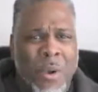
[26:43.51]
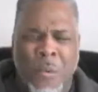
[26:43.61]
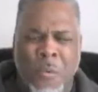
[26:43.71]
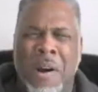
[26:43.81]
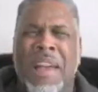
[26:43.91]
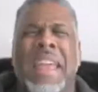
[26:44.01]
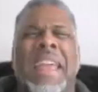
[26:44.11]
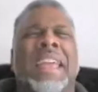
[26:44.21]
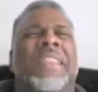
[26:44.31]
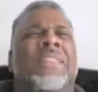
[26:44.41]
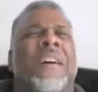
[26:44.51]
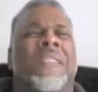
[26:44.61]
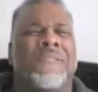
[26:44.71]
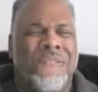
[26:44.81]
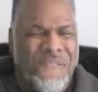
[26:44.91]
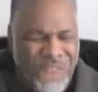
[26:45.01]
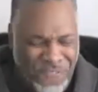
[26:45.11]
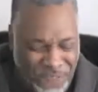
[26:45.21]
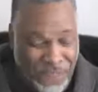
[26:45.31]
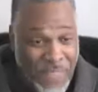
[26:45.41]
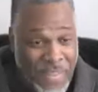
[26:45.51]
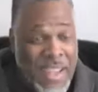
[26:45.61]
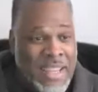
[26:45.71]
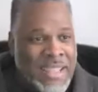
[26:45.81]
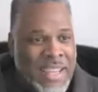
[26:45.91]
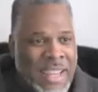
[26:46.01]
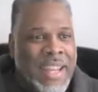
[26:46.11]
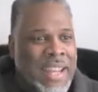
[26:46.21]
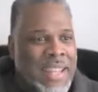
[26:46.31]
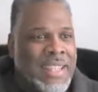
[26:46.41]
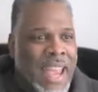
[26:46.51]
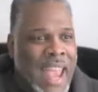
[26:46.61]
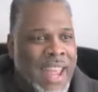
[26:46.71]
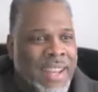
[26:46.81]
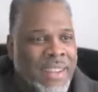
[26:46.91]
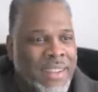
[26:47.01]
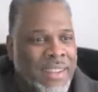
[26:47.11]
What in the is in his head?